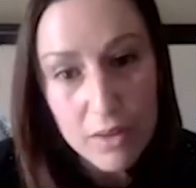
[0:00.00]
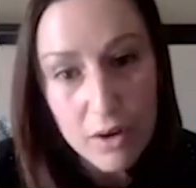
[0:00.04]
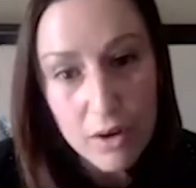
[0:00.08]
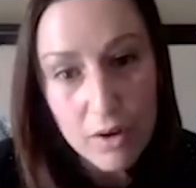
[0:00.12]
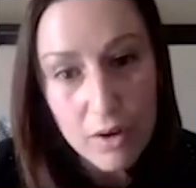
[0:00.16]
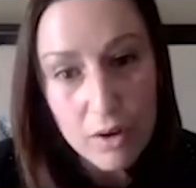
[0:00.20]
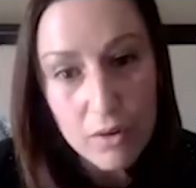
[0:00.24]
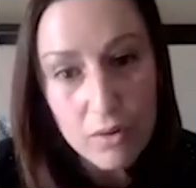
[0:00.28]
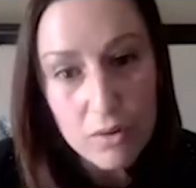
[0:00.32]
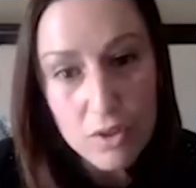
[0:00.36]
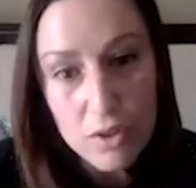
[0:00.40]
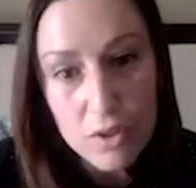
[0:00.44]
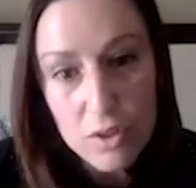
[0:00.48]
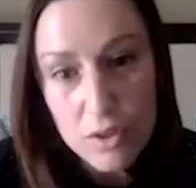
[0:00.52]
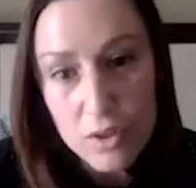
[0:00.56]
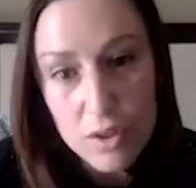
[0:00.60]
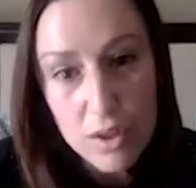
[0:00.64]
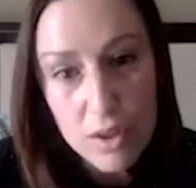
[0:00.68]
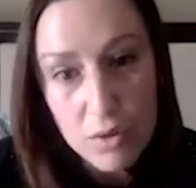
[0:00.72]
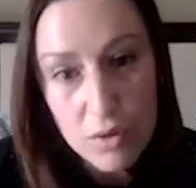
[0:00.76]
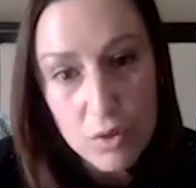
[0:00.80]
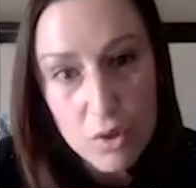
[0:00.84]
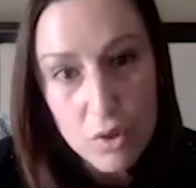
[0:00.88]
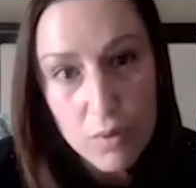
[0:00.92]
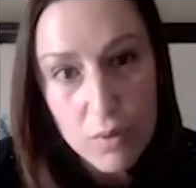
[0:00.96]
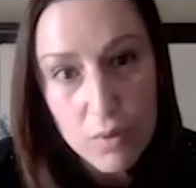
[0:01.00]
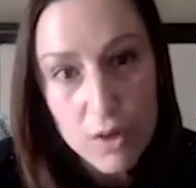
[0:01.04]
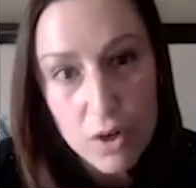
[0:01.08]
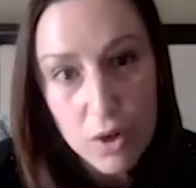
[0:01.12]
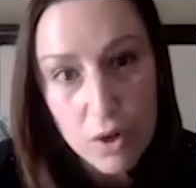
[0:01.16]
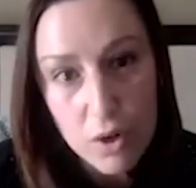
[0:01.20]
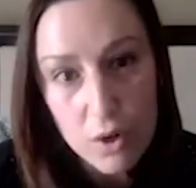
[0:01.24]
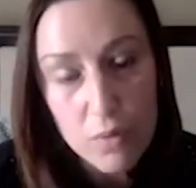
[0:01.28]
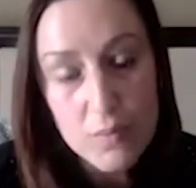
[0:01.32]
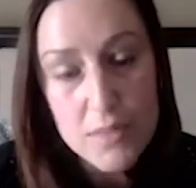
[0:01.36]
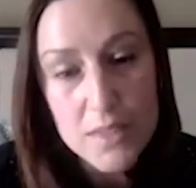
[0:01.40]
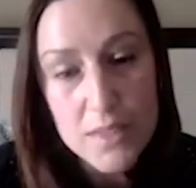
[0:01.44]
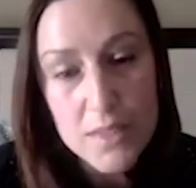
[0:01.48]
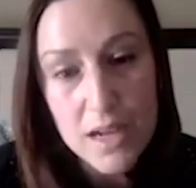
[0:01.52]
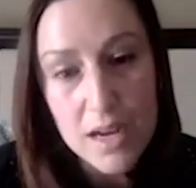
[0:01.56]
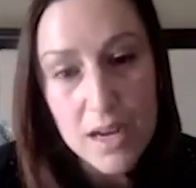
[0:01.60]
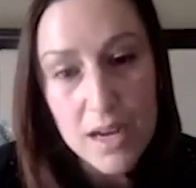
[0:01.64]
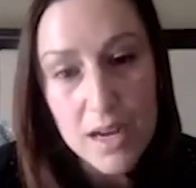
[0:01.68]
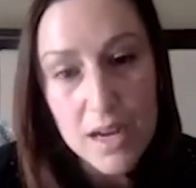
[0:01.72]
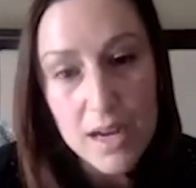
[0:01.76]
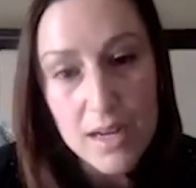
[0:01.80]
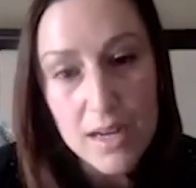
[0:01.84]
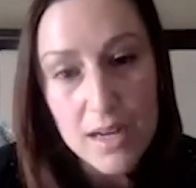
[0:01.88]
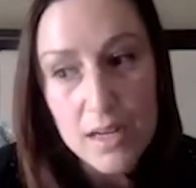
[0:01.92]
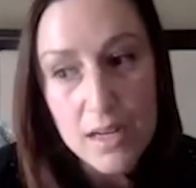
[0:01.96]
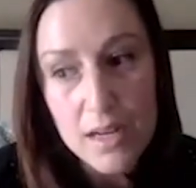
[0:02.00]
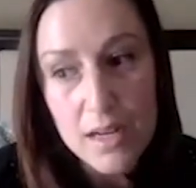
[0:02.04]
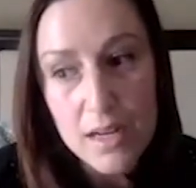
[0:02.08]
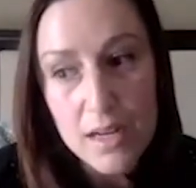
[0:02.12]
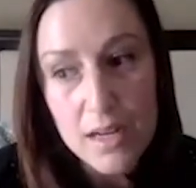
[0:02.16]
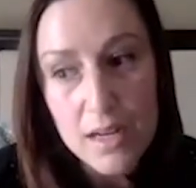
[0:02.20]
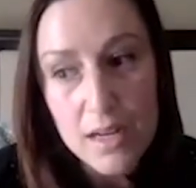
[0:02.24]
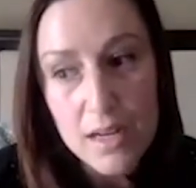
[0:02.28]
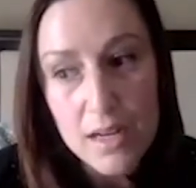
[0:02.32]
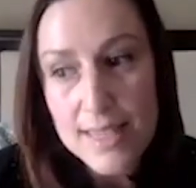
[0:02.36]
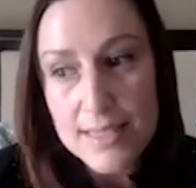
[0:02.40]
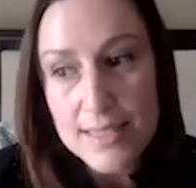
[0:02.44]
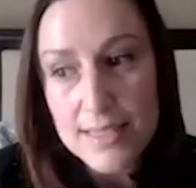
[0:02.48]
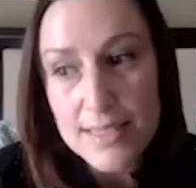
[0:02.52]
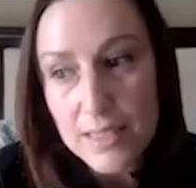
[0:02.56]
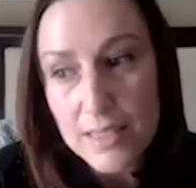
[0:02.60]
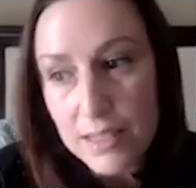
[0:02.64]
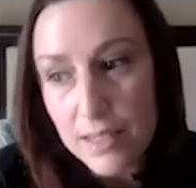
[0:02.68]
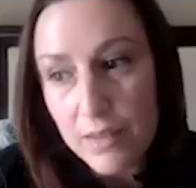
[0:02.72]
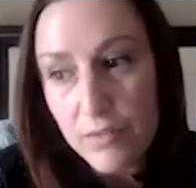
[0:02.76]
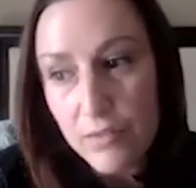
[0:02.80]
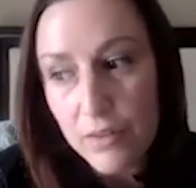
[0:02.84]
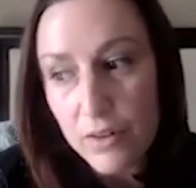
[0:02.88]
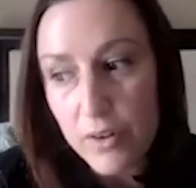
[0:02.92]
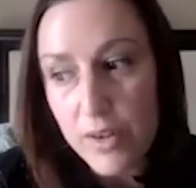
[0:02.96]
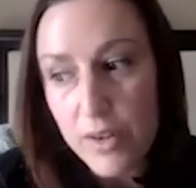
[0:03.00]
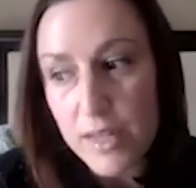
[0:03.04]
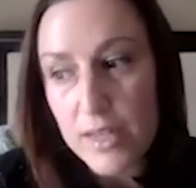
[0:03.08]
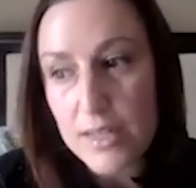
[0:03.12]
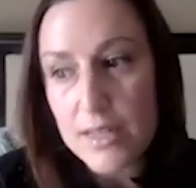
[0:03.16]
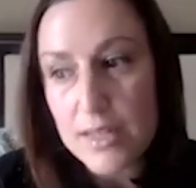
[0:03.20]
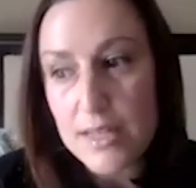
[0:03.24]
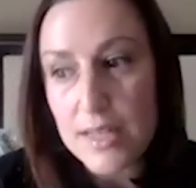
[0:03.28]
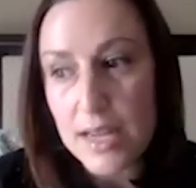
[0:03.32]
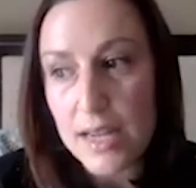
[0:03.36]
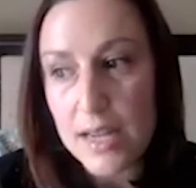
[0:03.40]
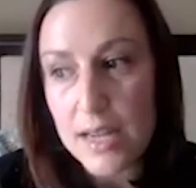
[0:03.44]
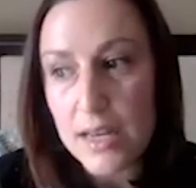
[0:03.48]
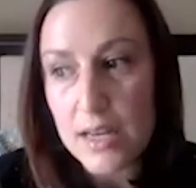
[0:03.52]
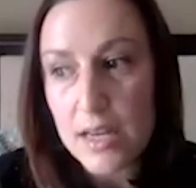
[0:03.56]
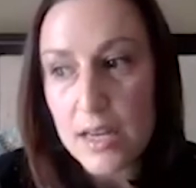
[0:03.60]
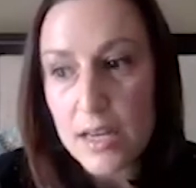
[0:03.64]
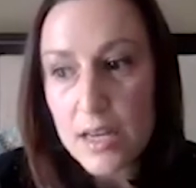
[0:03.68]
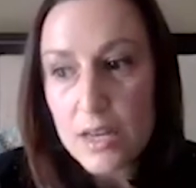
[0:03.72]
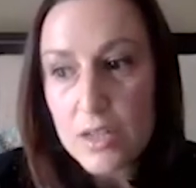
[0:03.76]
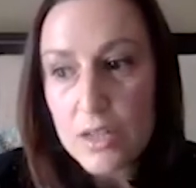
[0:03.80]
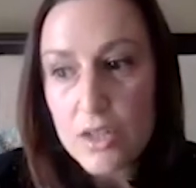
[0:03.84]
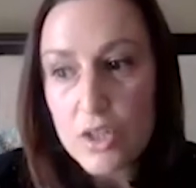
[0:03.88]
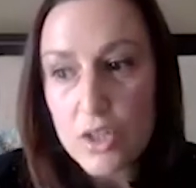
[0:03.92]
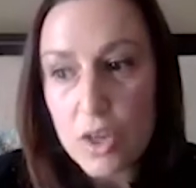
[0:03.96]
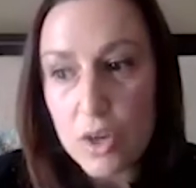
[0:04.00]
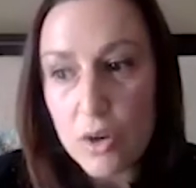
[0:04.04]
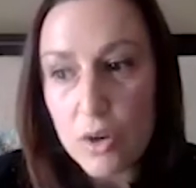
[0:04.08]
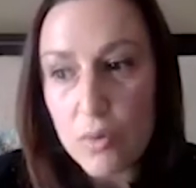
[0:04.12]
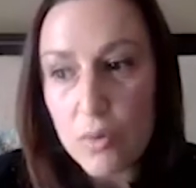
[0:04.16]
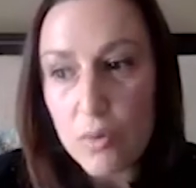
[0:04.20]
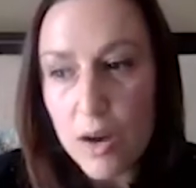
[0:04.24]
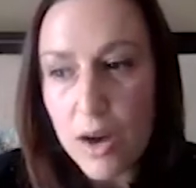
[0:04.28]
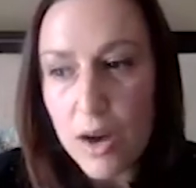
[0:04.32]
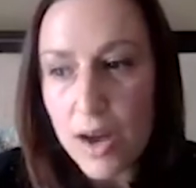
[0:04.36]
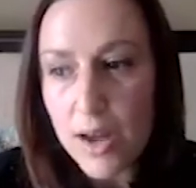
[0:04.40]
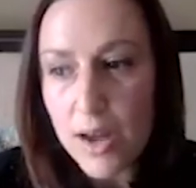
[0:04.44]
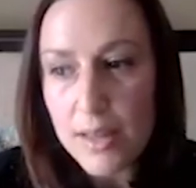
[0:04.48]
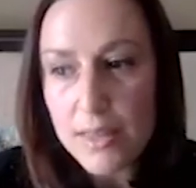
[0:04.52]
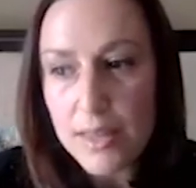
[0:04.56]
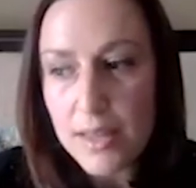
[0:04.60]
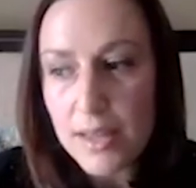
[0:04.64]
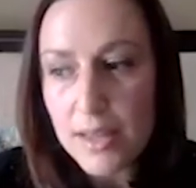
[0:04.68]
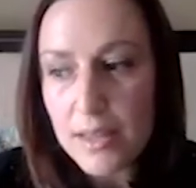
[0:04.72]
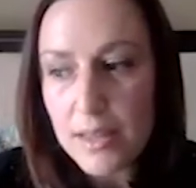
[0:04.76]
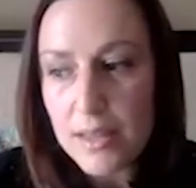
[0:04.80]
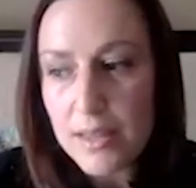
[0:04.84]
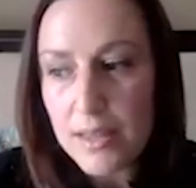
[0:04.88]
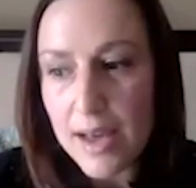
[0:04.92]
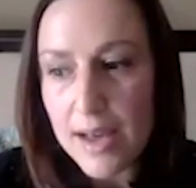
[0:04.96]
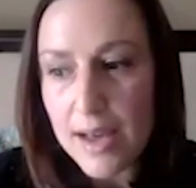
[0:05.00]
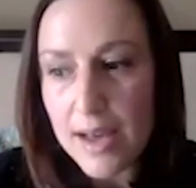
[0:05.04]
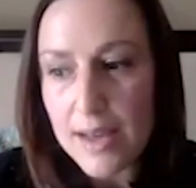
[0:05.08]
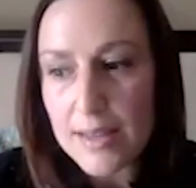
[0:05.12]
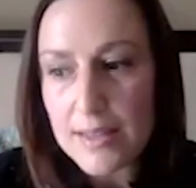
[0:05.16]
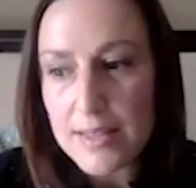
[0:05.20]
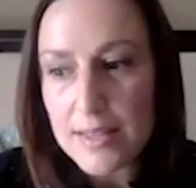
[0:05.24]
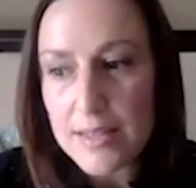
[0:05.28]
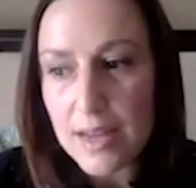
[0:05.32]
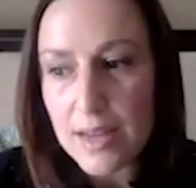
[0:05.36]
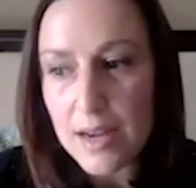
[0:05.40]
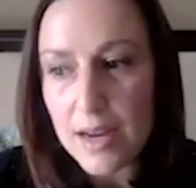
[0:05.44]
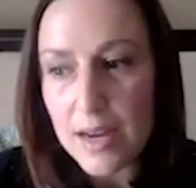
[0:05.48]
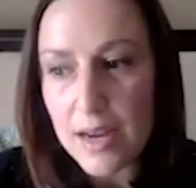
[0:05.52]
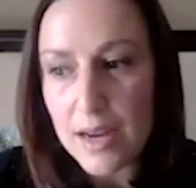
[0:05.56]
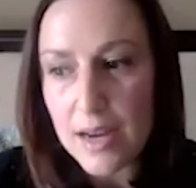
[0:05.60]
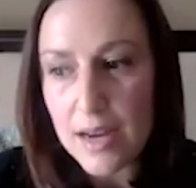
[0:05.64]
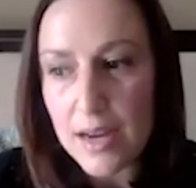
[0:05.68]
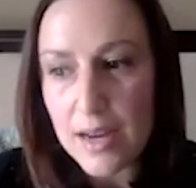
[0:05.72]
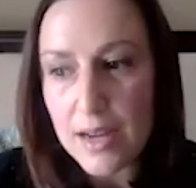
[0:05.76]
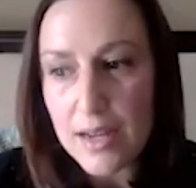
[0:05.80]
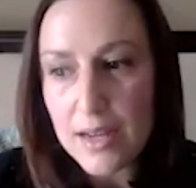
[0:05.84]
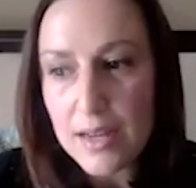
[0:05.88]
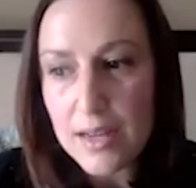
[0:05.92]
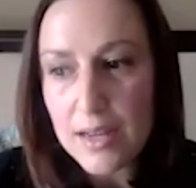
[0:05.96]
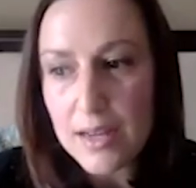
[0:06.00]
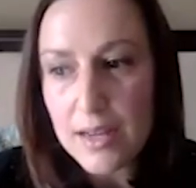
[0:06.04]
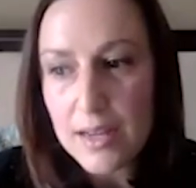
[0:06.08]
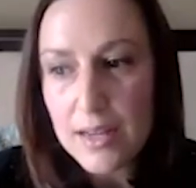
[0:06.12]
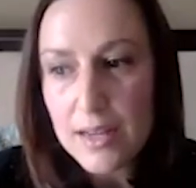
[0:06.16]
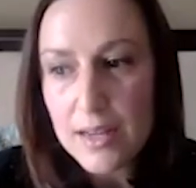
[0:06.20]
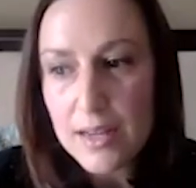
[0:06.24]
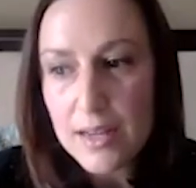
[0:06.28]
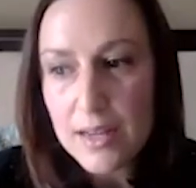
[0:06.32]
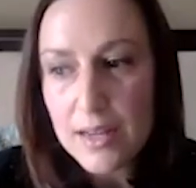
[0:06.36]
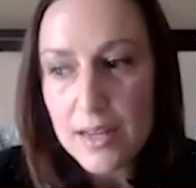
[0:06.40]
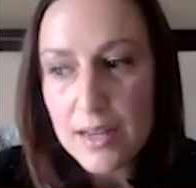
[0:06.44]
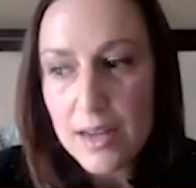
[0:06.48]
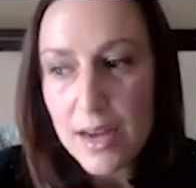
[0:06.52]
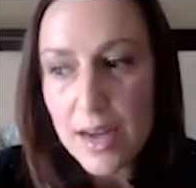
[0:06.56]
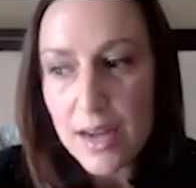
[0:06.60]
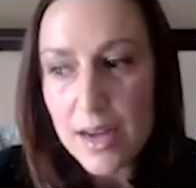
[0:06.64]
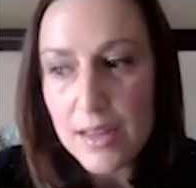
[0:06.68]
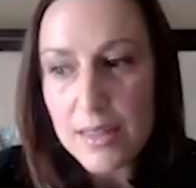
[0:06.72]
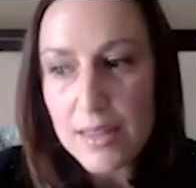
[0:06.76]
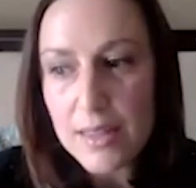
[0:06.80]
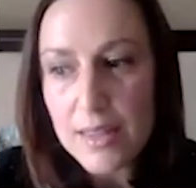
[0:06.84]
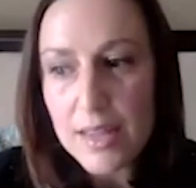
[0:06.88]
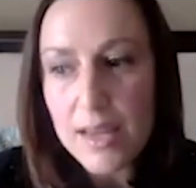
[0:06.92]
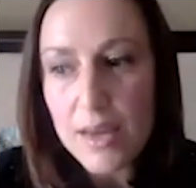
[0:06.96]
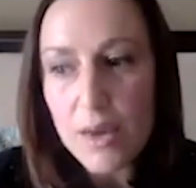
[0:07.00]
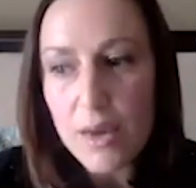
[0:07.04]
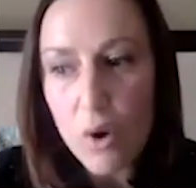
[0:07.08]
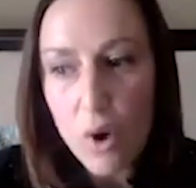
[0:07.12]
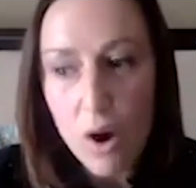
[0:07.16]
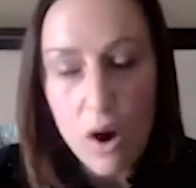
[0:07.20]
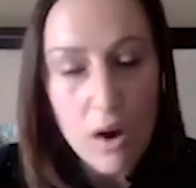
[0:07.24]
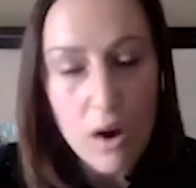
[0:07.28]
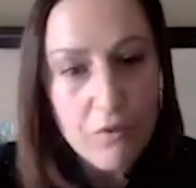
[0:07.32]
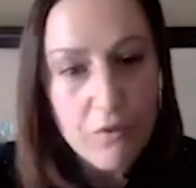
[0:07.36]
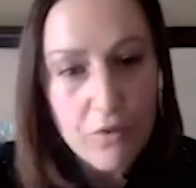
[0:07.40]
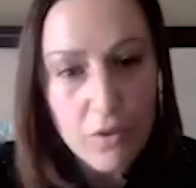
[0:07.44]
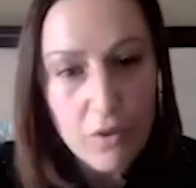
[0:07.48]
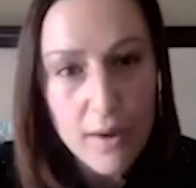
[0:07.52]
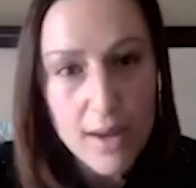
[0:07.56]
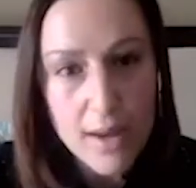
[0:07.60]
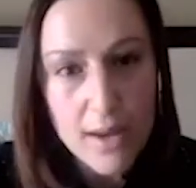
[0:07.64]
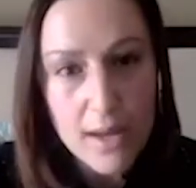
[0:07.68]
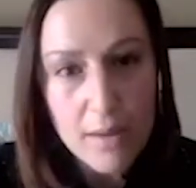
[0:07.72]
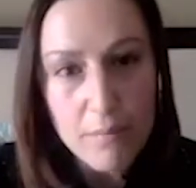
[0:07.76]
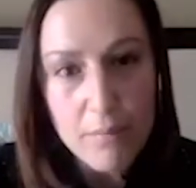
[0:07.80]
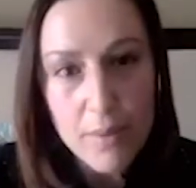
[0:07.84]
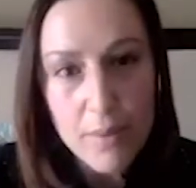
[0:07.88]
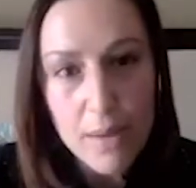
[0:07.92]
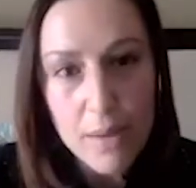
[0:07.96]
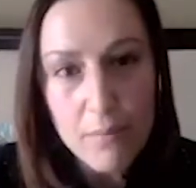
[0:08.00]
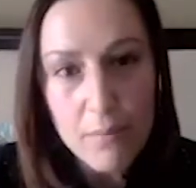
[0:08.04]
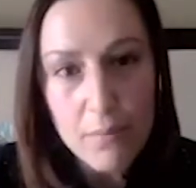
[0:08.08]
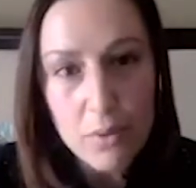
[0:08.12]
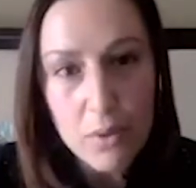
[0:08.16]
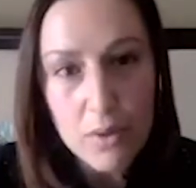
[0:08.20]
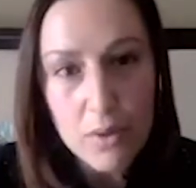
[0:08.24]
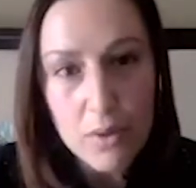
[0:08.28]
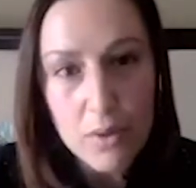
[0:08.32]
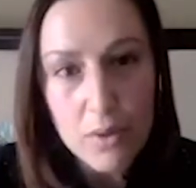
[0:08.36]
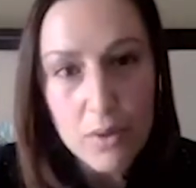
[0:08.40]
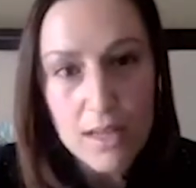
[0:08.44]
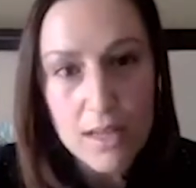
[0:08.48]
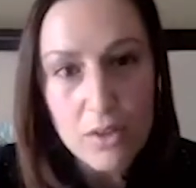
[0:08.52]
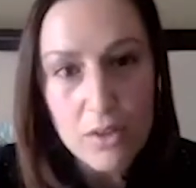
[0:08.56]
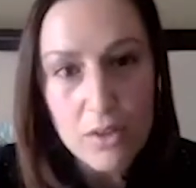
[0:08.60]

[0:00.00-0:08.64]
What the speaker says: They're doing curbside and deliveries. And so I think that I think offering and people in